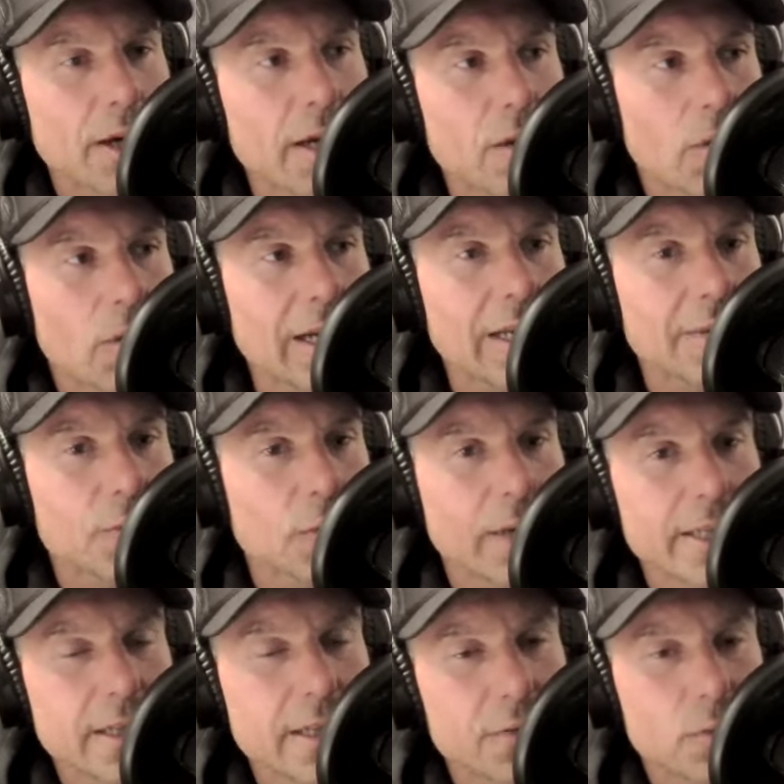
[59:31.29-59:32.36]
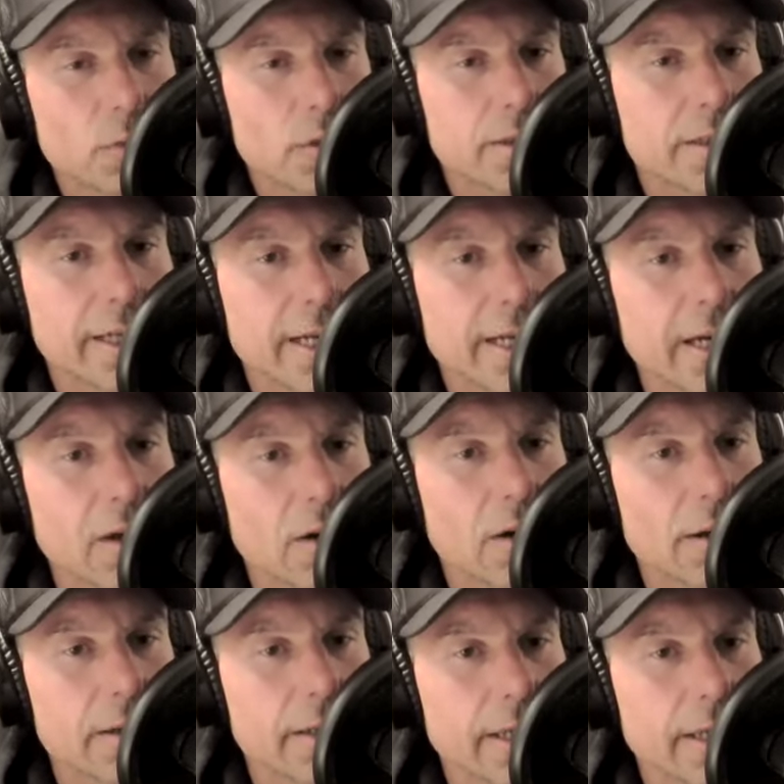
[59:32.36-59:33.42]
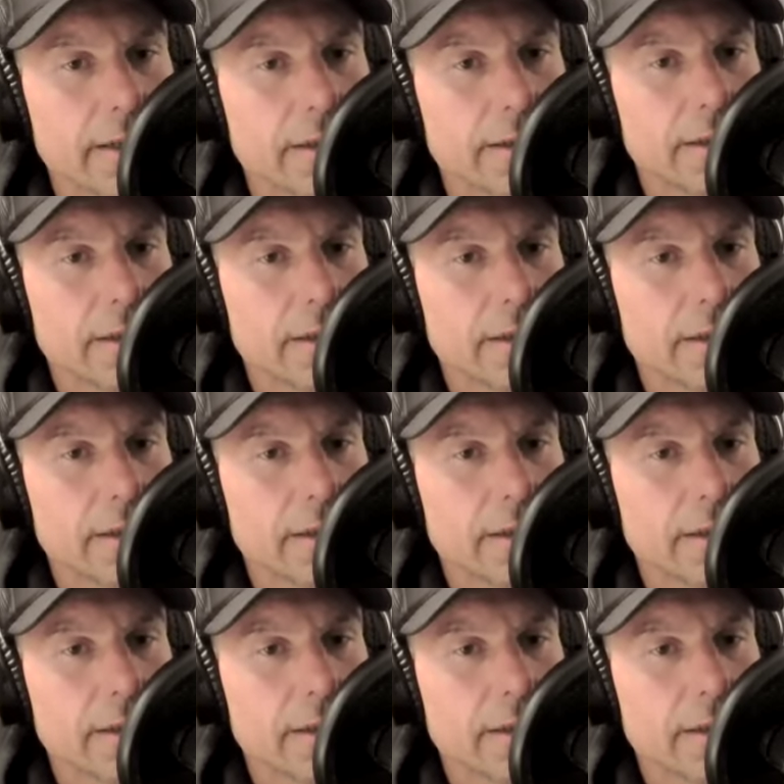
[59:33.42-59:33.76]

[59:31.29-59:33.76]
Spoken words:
I don't want to lift weights after work today. I had a hard day.